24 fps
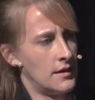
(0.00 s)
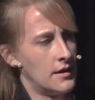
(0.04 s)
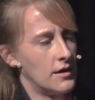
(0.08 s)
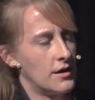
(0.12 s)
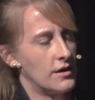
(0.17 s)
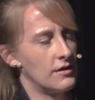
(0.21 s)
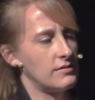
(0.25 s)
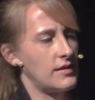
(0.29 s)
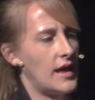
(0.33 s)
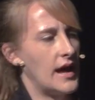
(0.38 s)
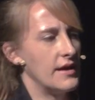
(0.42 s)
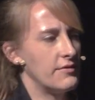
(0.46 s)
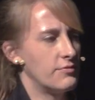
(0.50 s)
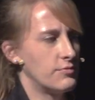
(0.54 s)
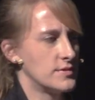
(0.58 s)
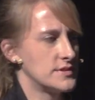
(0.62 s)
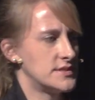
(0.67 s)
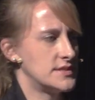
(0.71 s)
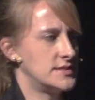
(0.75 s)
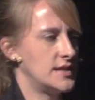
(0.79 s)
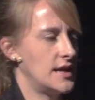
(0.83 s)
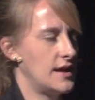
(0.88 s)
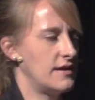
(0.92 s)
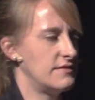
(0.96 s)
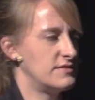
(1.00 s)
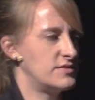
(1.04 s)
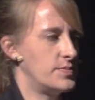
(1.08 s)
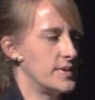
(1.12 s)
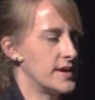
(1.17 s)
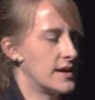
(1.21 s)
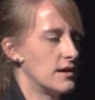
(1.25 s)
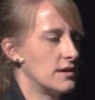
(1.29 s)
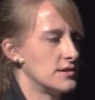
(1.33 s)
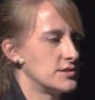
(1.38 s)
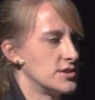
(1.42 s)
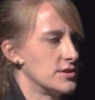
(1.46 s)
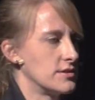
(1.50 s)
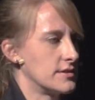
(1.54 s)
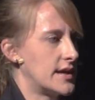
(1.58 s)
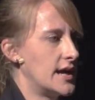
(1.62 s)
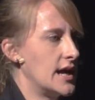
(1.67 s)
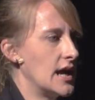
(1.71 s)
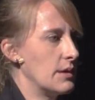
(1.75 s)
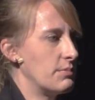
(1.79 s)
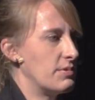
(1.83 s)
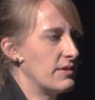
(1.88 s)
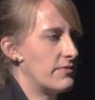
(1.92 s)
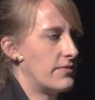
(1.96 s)
Her life was saved because her
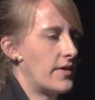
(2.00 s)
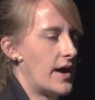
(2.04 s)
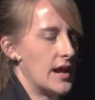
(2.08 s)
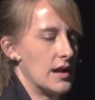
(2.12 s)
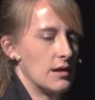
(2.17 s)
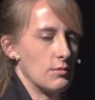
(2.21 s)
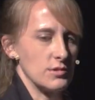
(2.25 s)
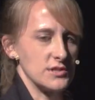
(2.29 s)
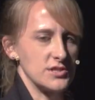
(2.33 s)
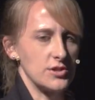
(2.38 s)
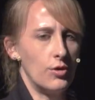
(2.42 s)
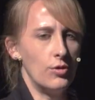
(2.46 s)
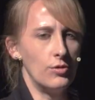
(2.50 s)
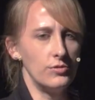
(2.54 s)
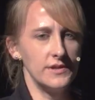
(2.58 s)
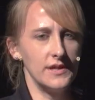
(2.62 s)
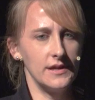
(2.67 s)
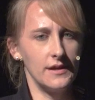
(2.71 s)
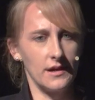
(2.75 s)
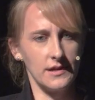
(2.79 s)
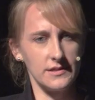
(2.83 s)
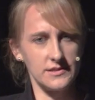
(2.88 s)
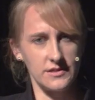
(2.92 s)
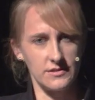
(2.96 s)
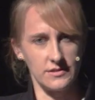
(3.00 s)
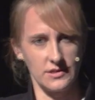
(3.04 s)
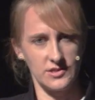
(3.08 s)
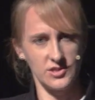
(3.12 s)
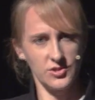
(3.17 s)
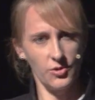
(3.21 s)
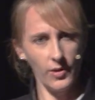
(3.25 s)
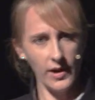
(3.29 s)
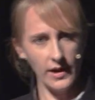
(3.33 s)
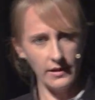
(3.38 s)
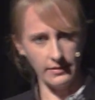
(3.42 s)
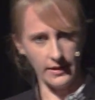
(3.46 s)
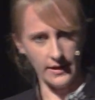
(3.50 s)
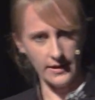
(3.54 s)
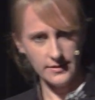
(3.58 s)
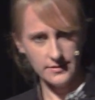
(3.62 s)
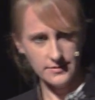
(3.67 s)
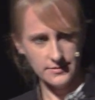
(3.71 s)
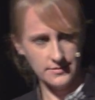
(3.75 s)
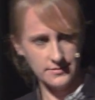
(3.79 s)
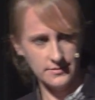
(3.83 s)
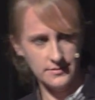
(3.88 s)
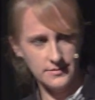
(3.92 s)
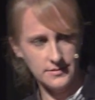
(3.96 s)
care provider was holding onto the
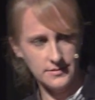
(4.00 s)
toilet